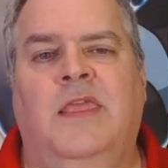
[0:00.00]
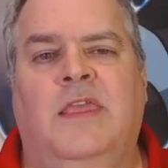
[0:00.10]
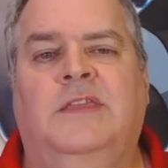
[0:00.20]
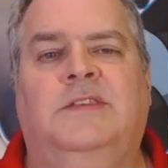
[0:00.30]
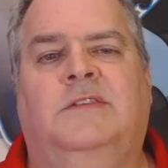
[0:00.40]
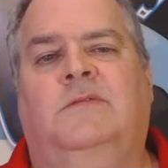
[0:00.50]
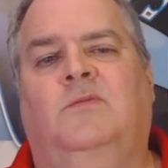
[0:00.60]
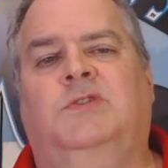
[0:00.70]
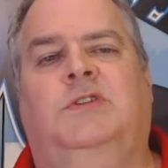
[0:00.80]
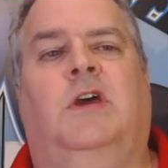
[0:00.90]
this
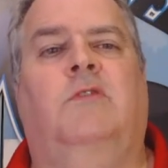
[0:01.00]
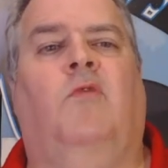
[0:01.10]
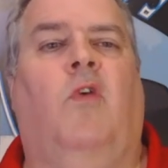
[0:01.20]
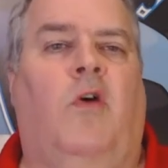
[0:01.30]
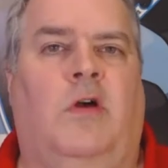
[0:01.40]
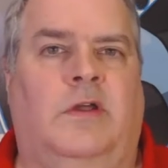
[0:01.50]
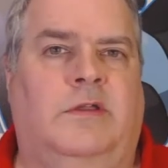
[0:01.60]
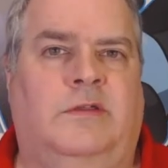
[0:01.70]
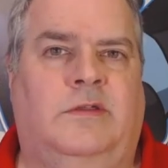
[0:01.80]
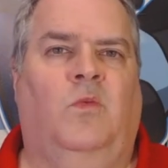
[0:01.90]
was done wrong,